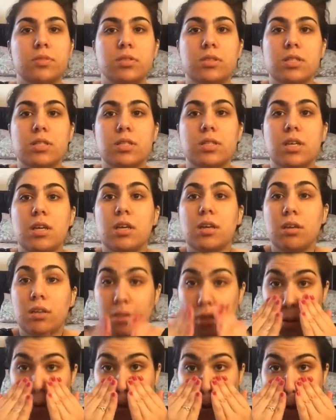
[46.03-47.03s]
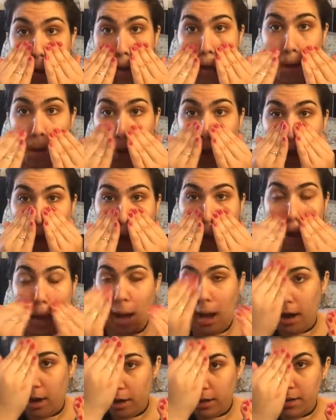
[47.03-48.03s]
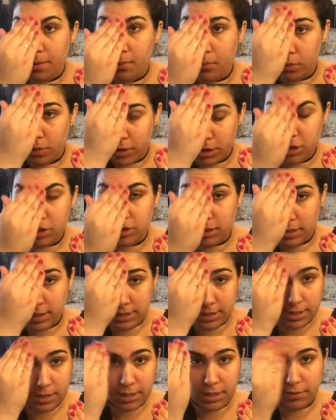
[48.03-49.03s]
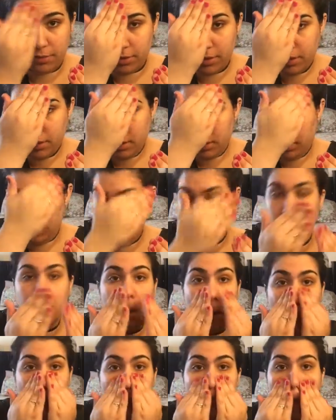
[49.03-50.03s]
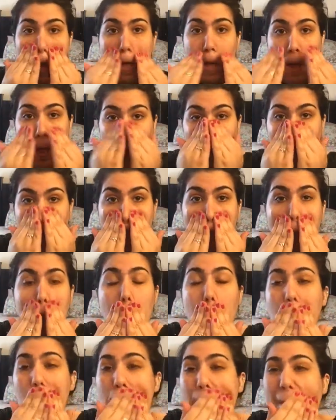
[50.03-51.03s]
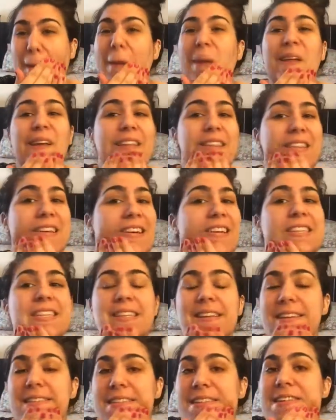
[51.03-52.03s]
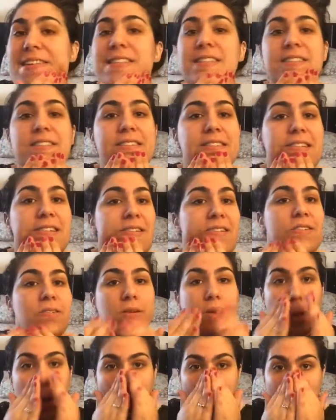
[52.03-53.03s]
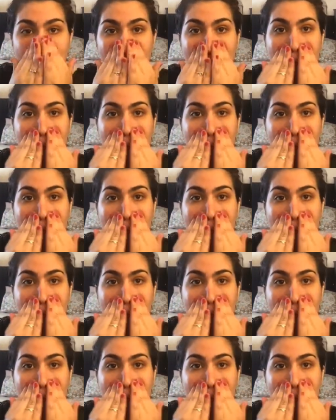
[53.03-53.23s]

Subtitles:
We'll see. I already moisturized and everything. I'll let that sit in, so.